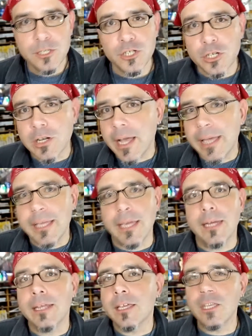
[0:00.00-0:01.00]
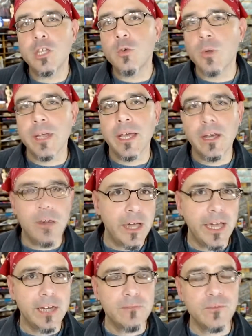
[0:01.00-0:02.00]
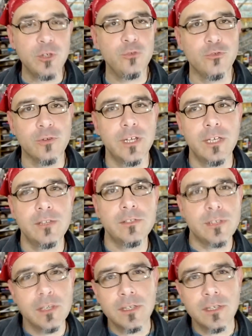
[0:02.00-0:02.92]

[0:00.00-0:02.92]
Sure, I get it. You went out, had a few drinks.